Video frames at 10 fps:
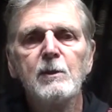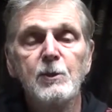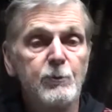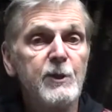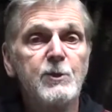The
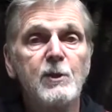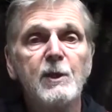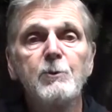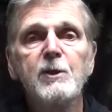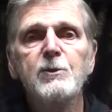reason they
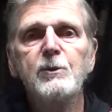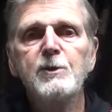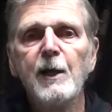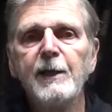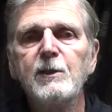want to
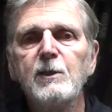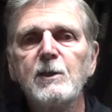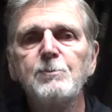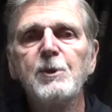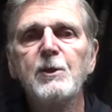attain it
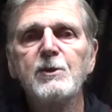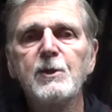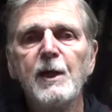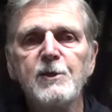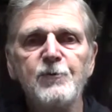is because it
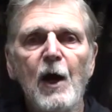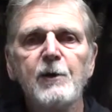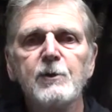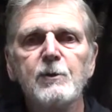has value.